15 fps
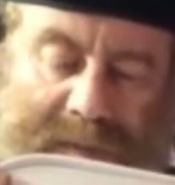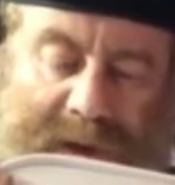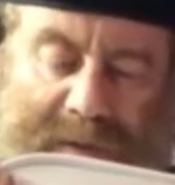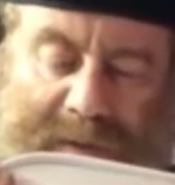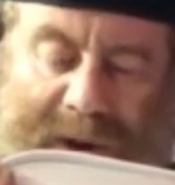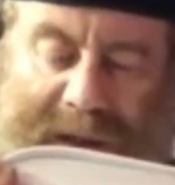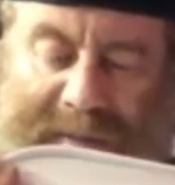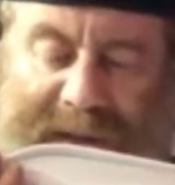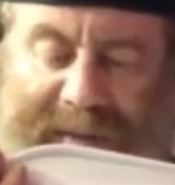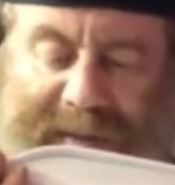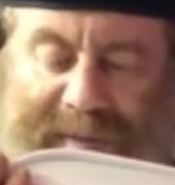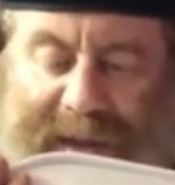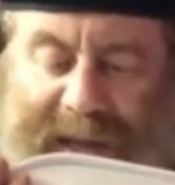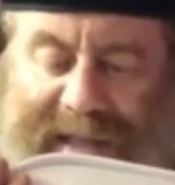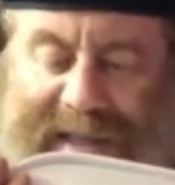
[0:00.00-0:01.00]

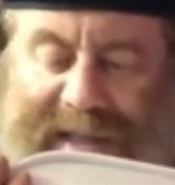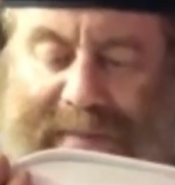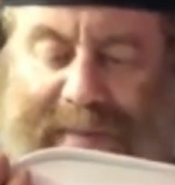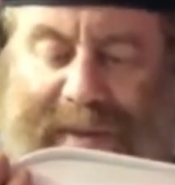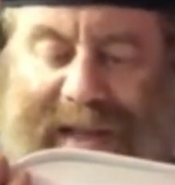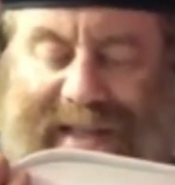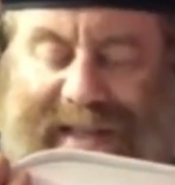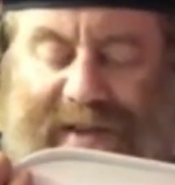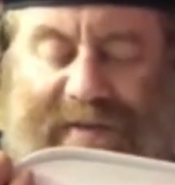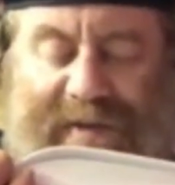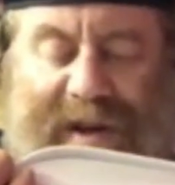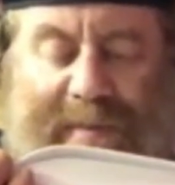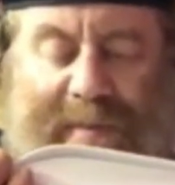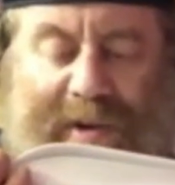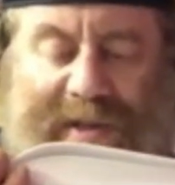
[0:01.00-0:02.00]
one makes the blessing of
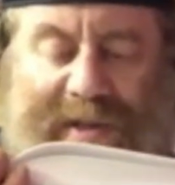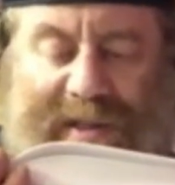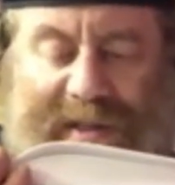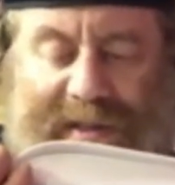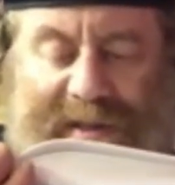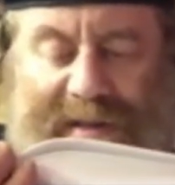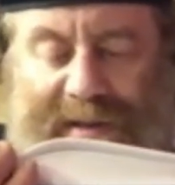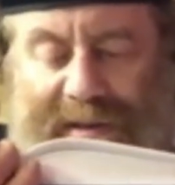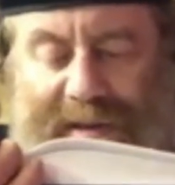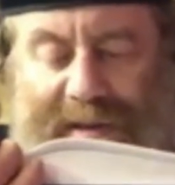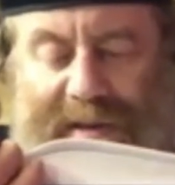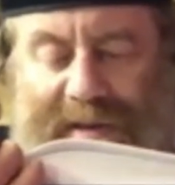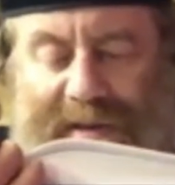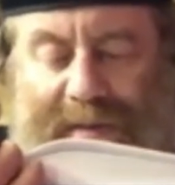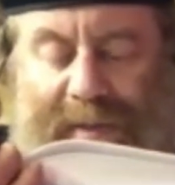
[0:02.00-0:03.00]
hamotzi.
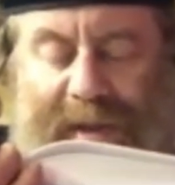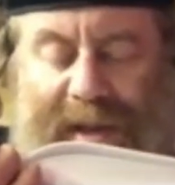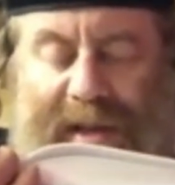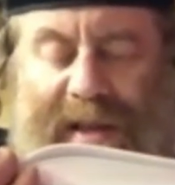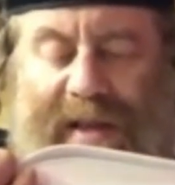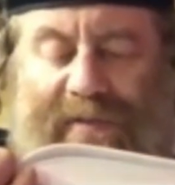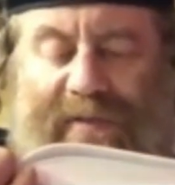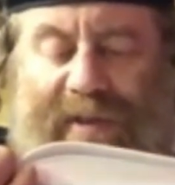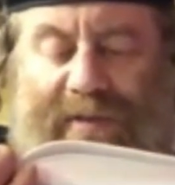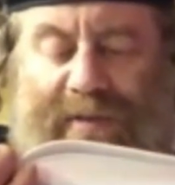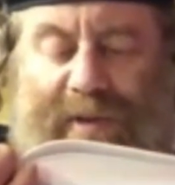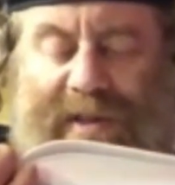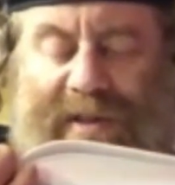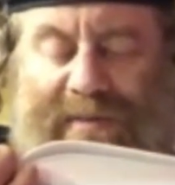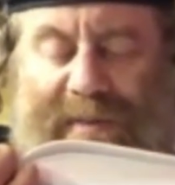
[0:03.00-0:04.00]
So meaning if it
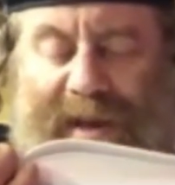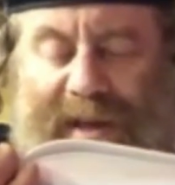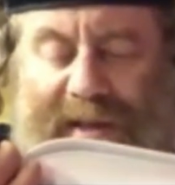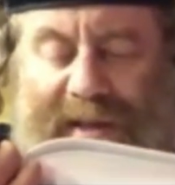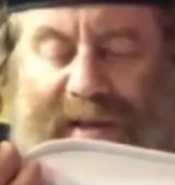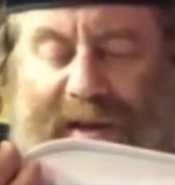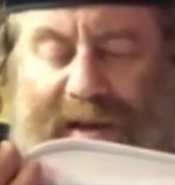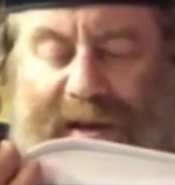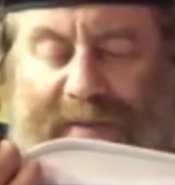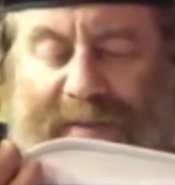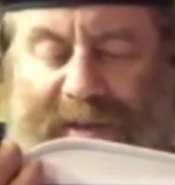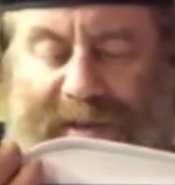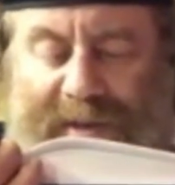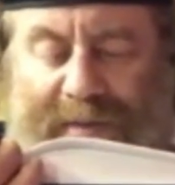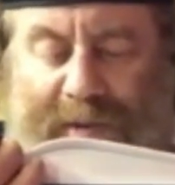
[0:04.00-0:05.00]
was made
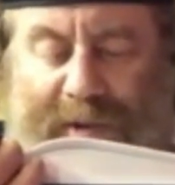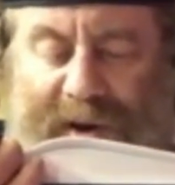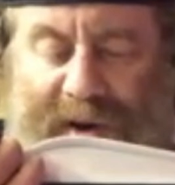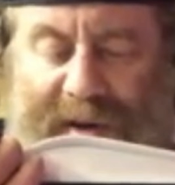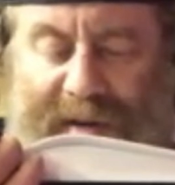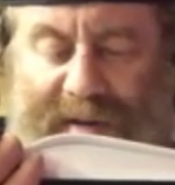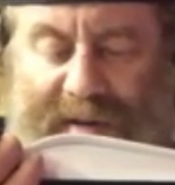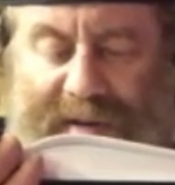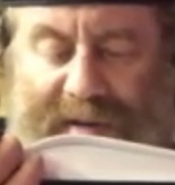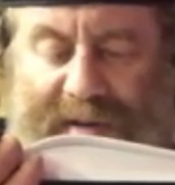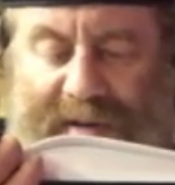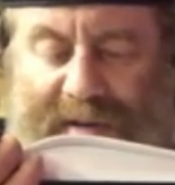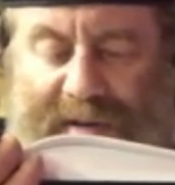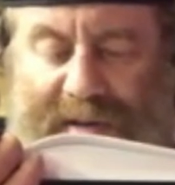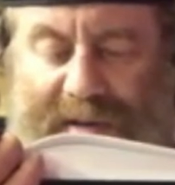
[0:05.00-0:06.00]
with the water,
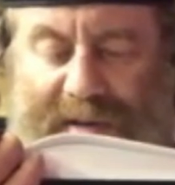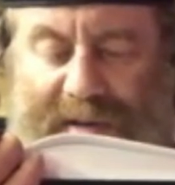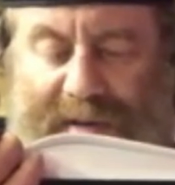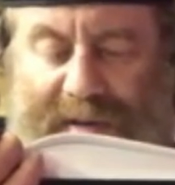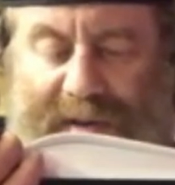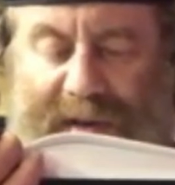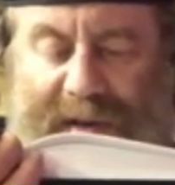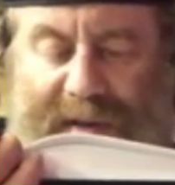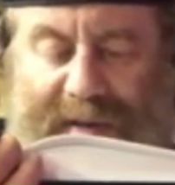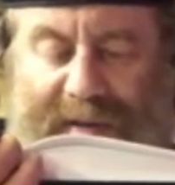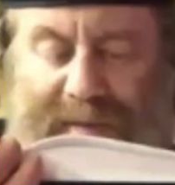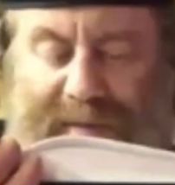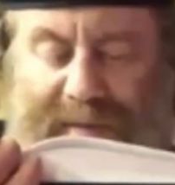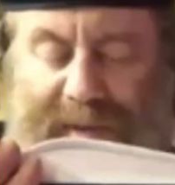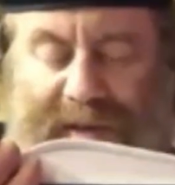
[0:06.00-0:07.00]
right?
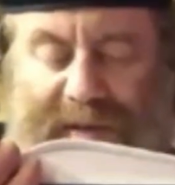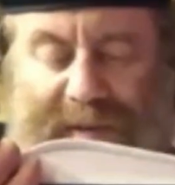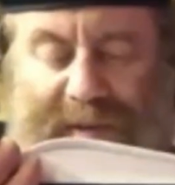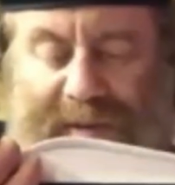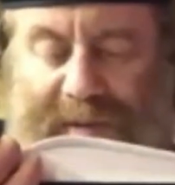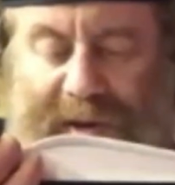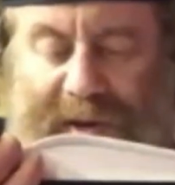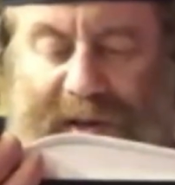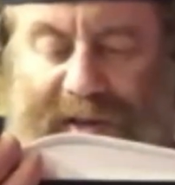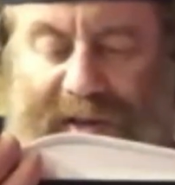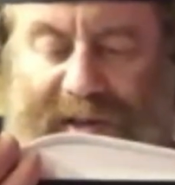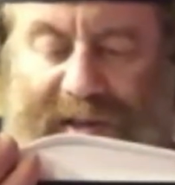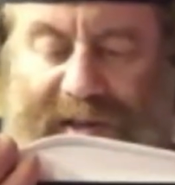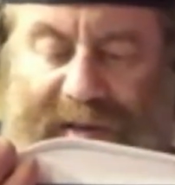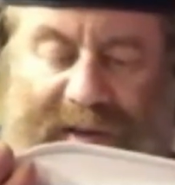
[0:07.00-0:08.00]
Mixed with water.
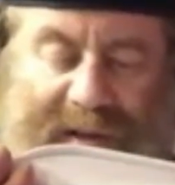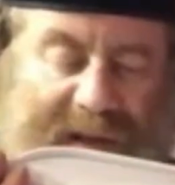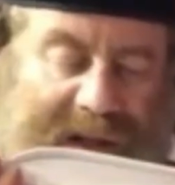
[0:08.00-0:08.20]
Interesting.